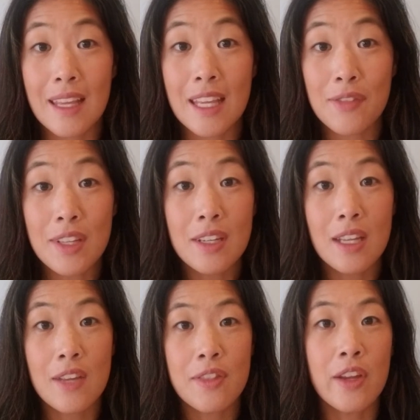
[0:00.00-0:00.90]
Even
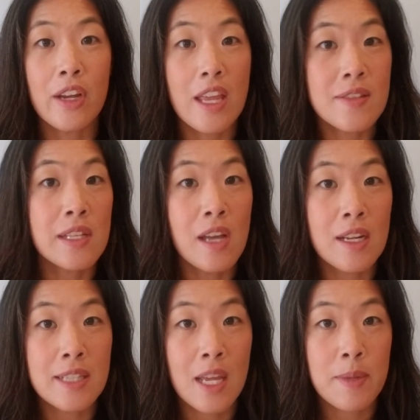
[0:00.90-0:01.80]
if there is a lot
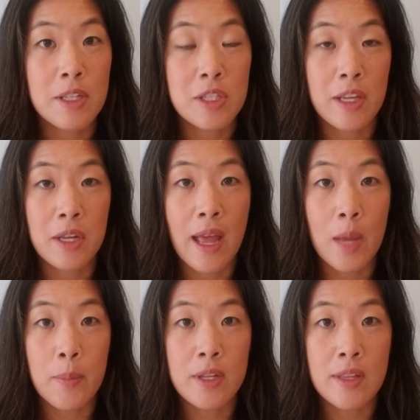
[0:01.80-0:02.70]
of damage that could
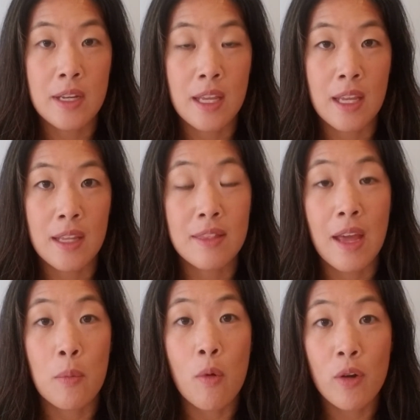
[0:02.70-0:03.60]
happen in the knee
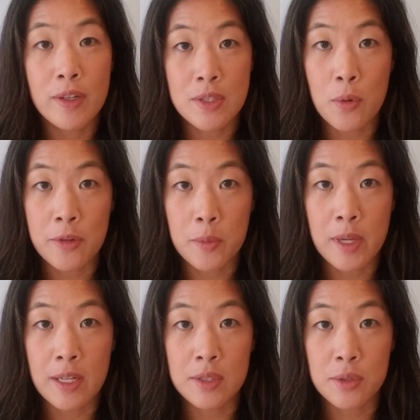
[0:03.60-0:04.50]
that warrants
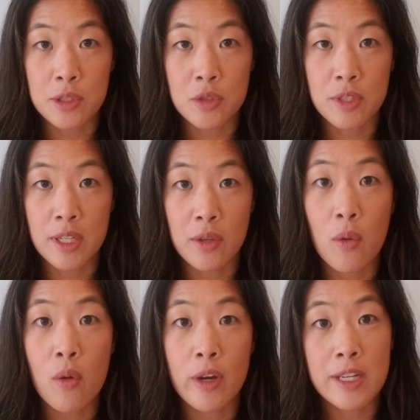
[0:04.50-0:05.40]
orthopedic surgery
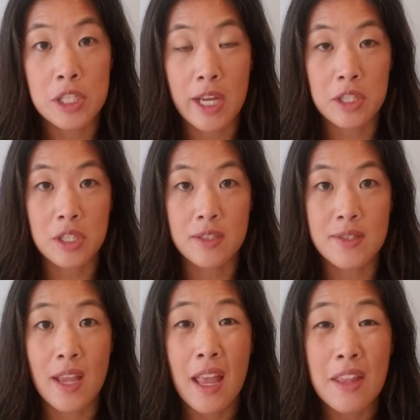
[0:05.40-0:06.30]
or
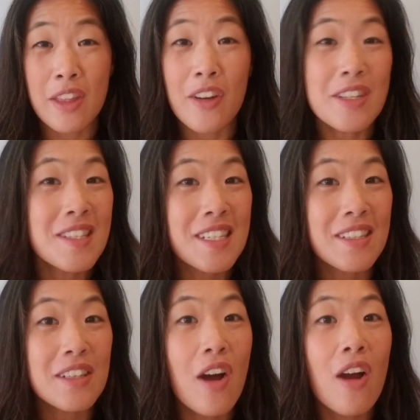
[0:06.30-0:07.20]
injections, there
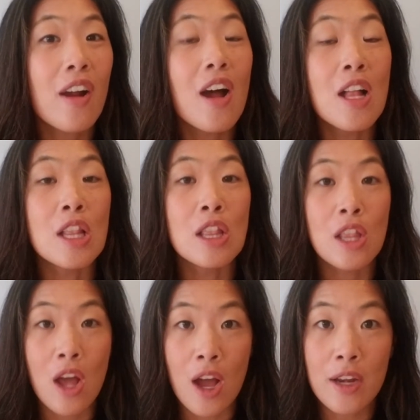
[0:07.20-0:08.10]
still are a
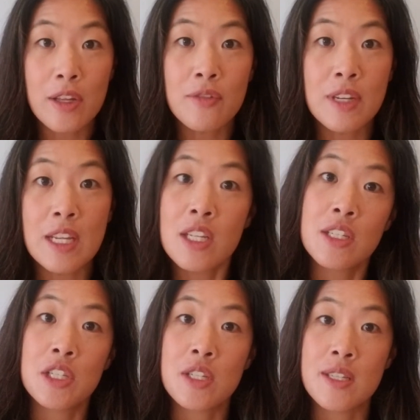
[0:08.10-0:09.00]
lot of knee
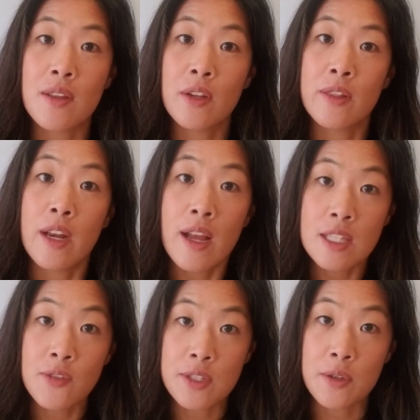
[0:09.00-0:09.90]
conditions out there that
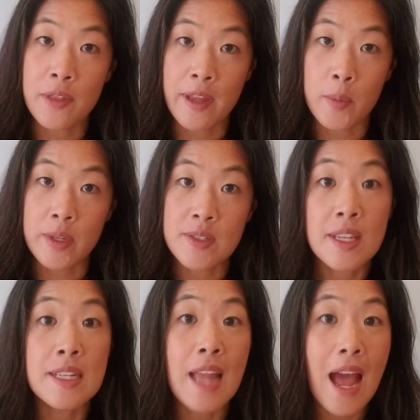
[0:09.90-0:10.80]
us physical therapists
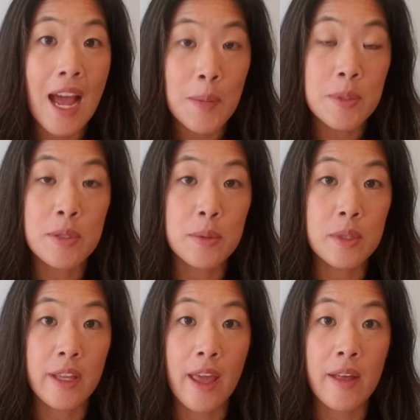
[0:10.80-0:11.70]
can
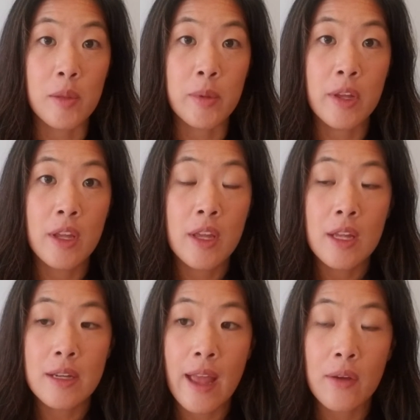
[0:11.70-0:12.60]
absolutely help.
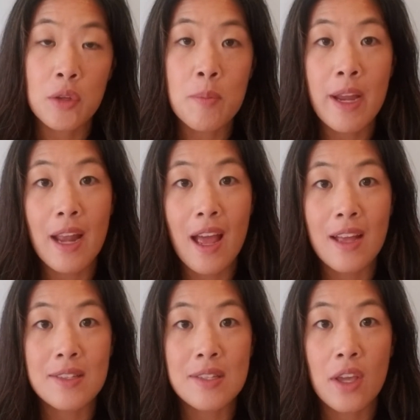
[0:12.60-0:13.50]
Now, you might
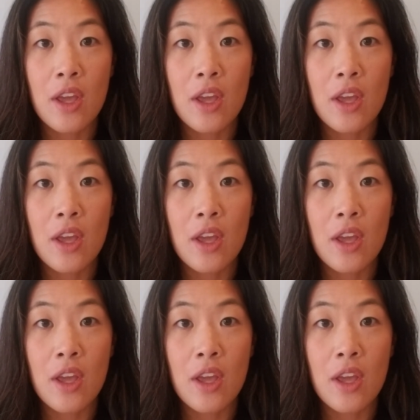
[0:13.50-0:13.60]
ask,